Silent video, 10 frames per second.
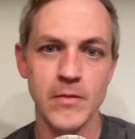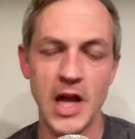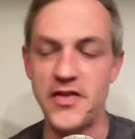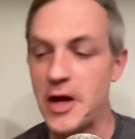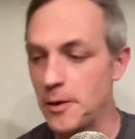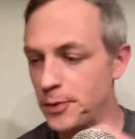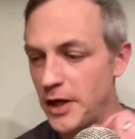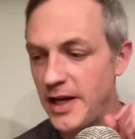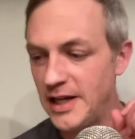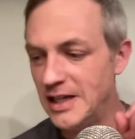And they are
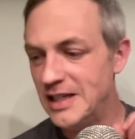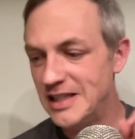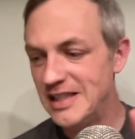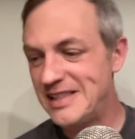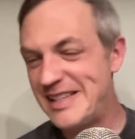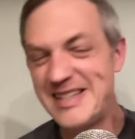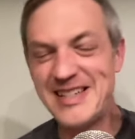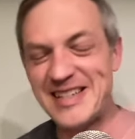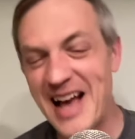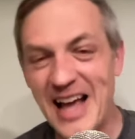playing
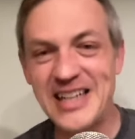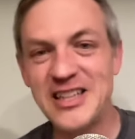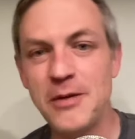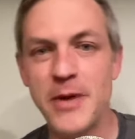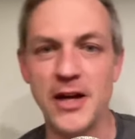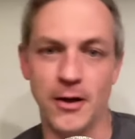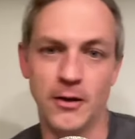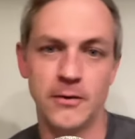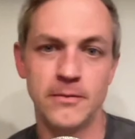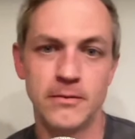decidedly better
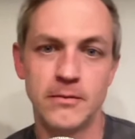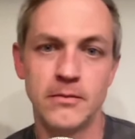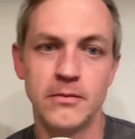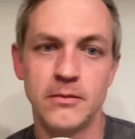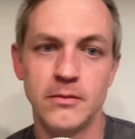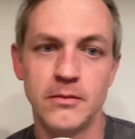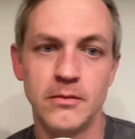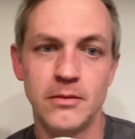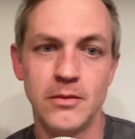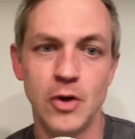
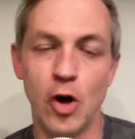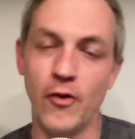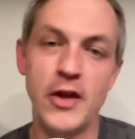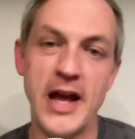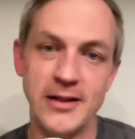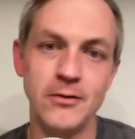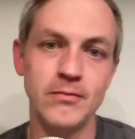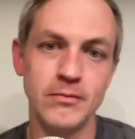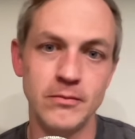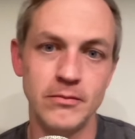over that
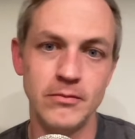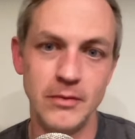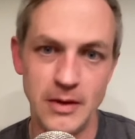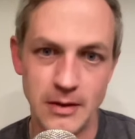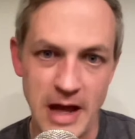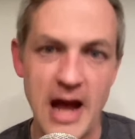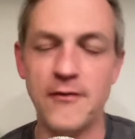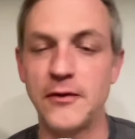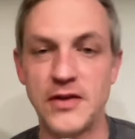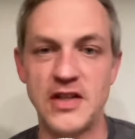
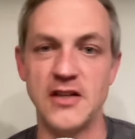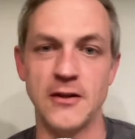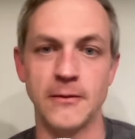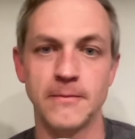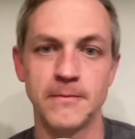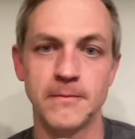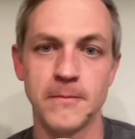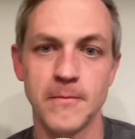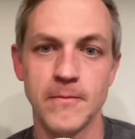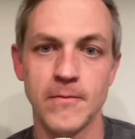half of the season.
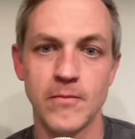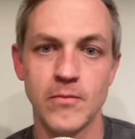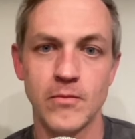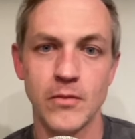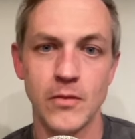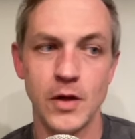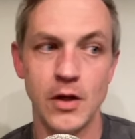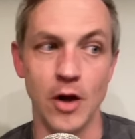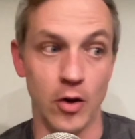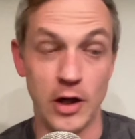
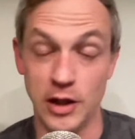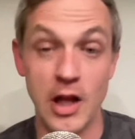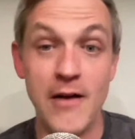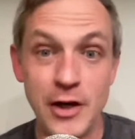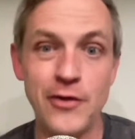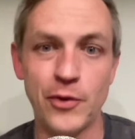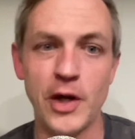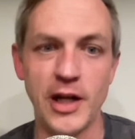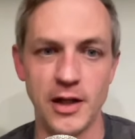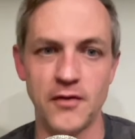You know, eleven and
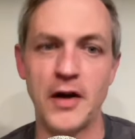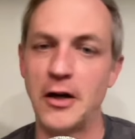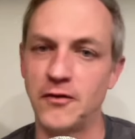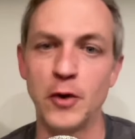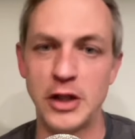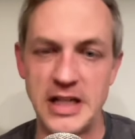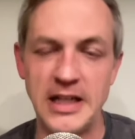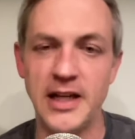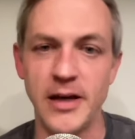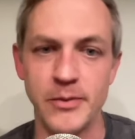three in the final
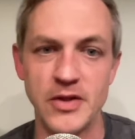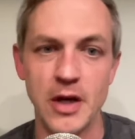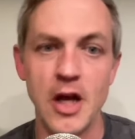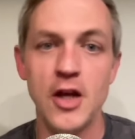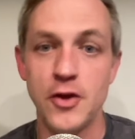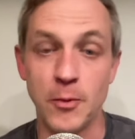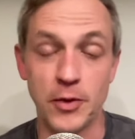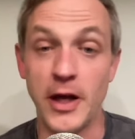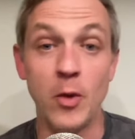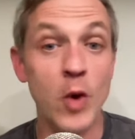fourteen games. They're
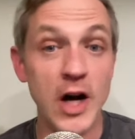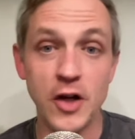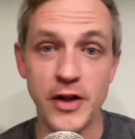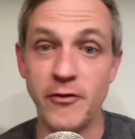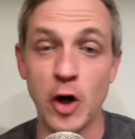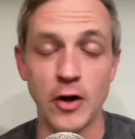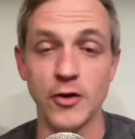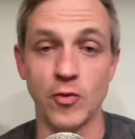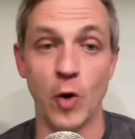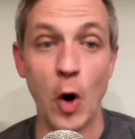playing well. They've gone on
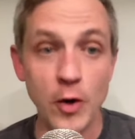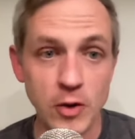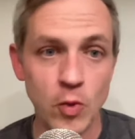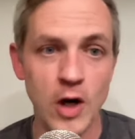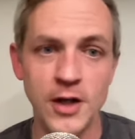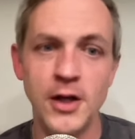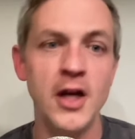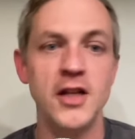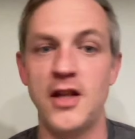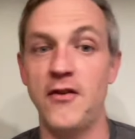the road and won.
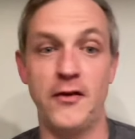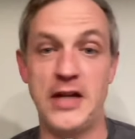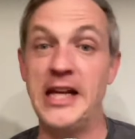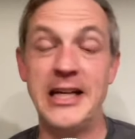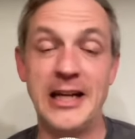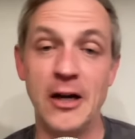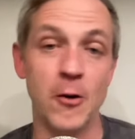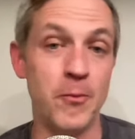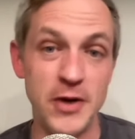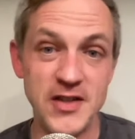They've taken care
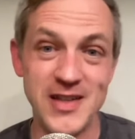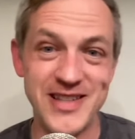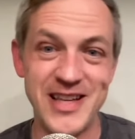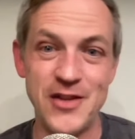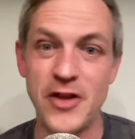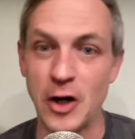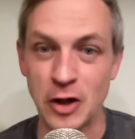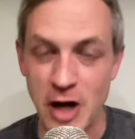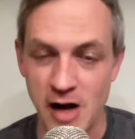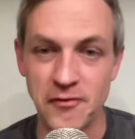of business in their
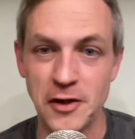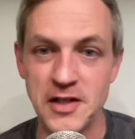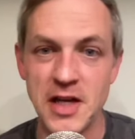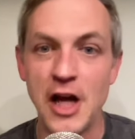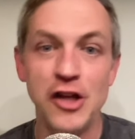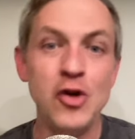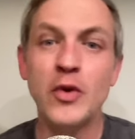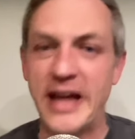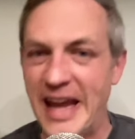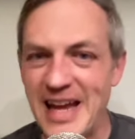conference. You
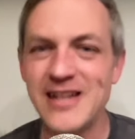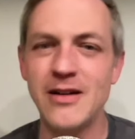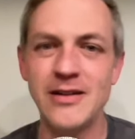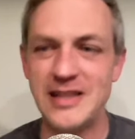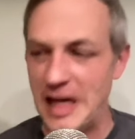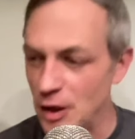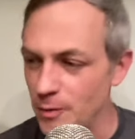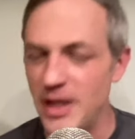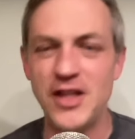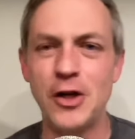can't tell
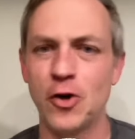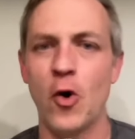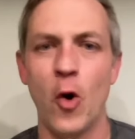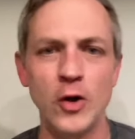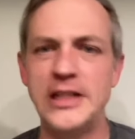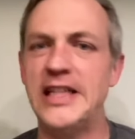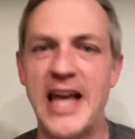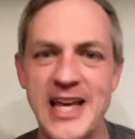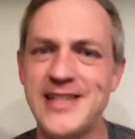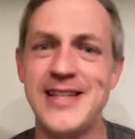me that you're holding the
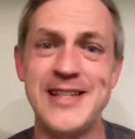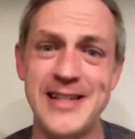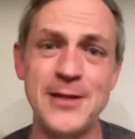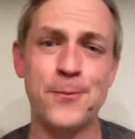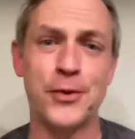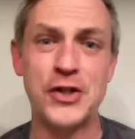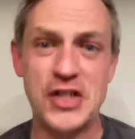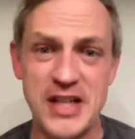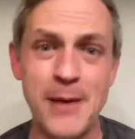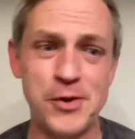A C C's
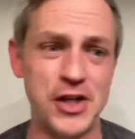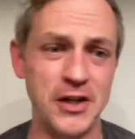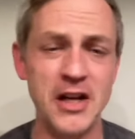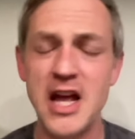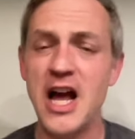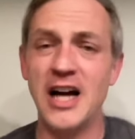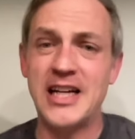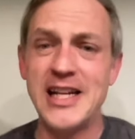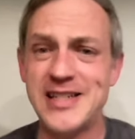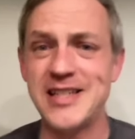perception
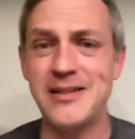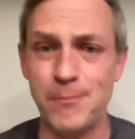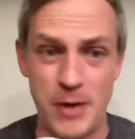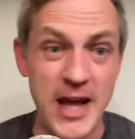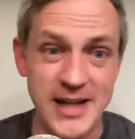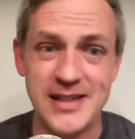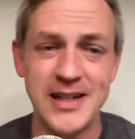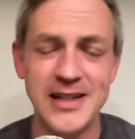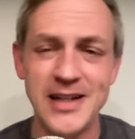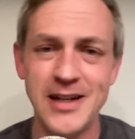against Pitt
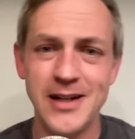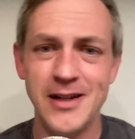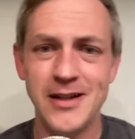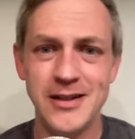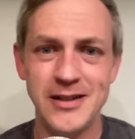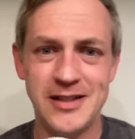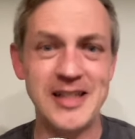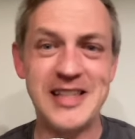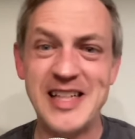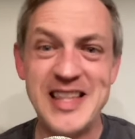to,
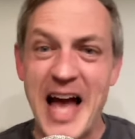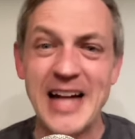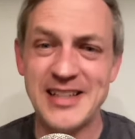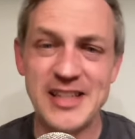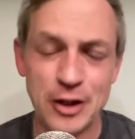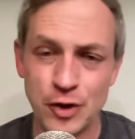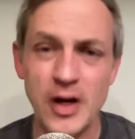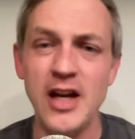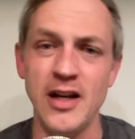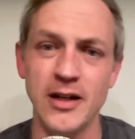to that
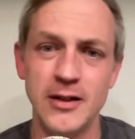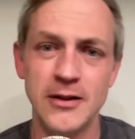degree.